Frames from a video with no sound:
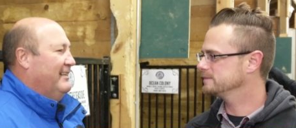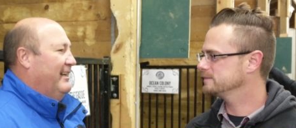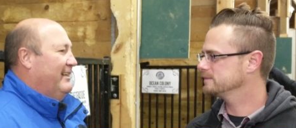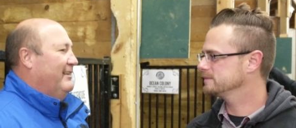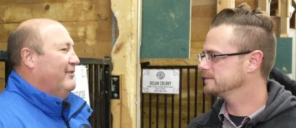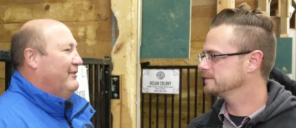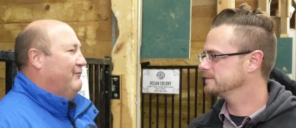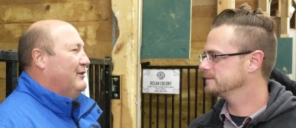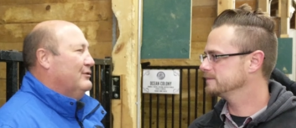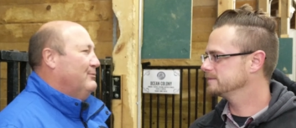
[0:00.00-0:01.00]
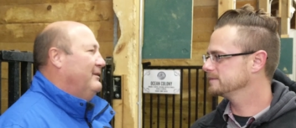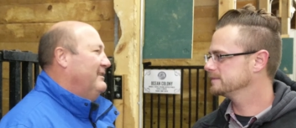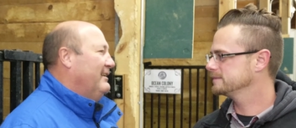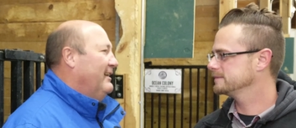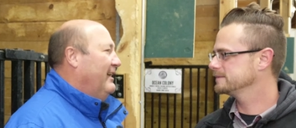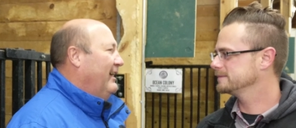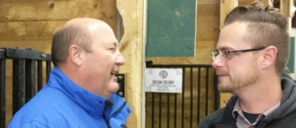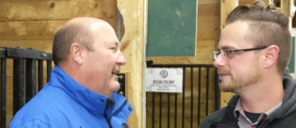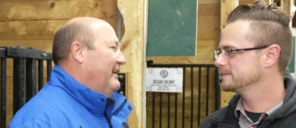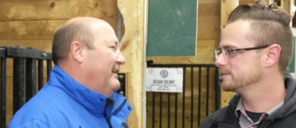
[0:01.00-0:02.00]
Speaker 1: to say. You know, your first one,
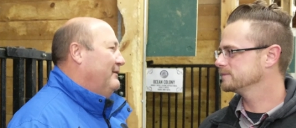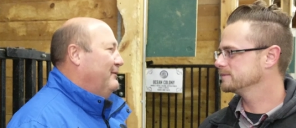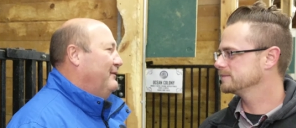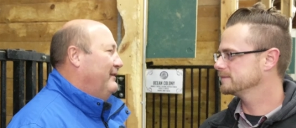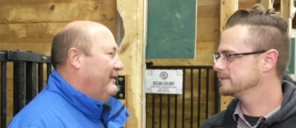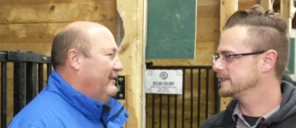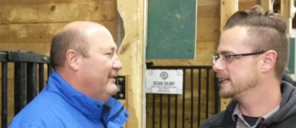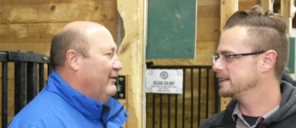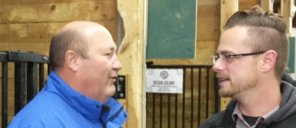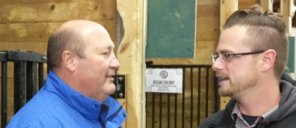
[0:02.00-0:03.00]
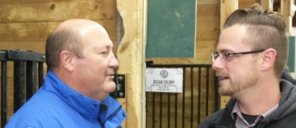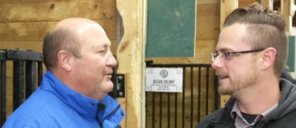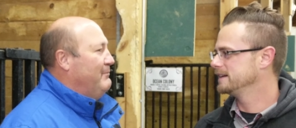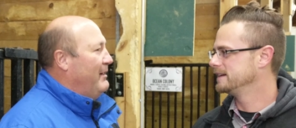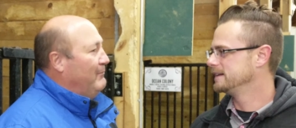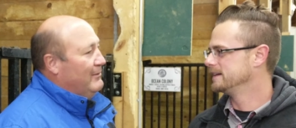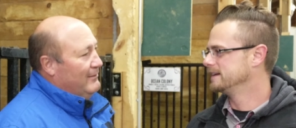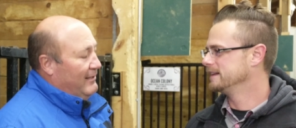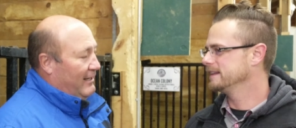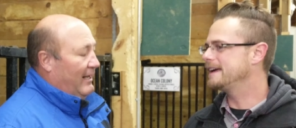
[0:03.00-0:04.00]
uh, you always
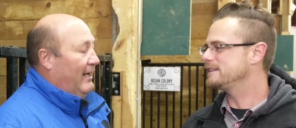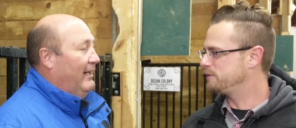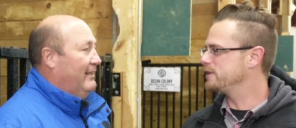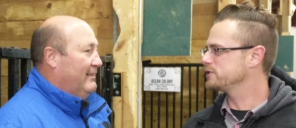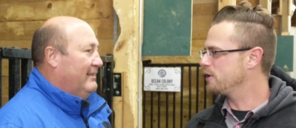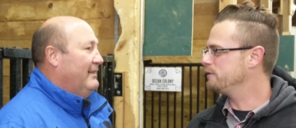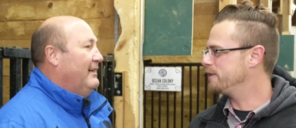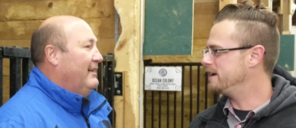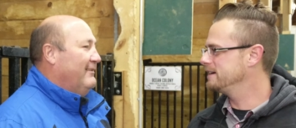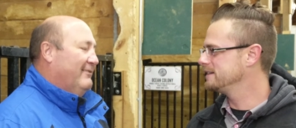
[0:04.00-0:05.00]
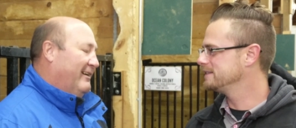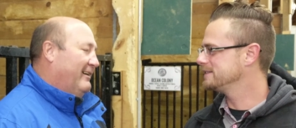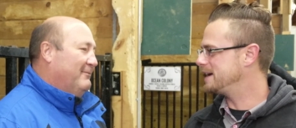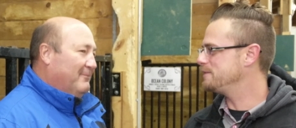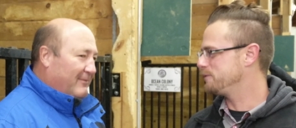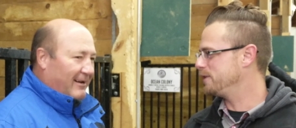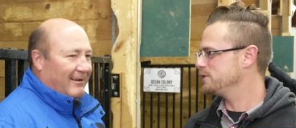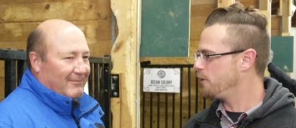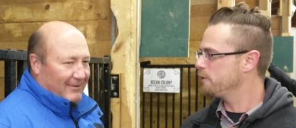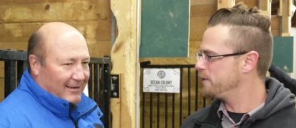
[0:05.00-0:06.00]
remember like the first girlfriend yeah, same,
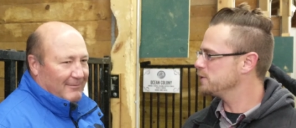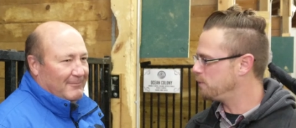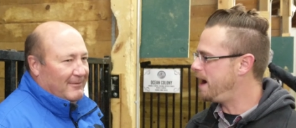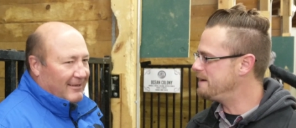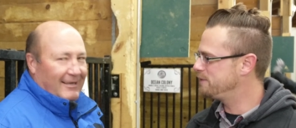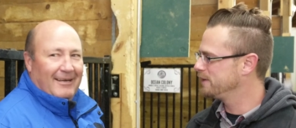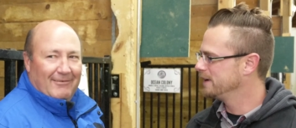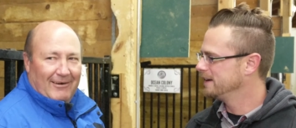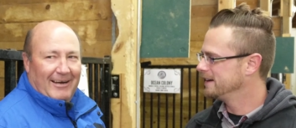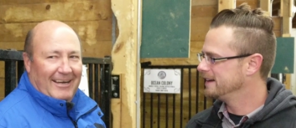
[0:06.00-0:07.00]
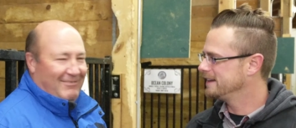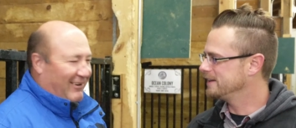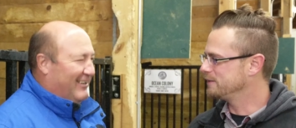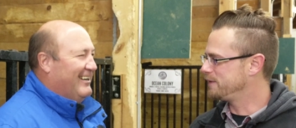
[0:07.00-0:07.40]
yeah or yeah. first wife right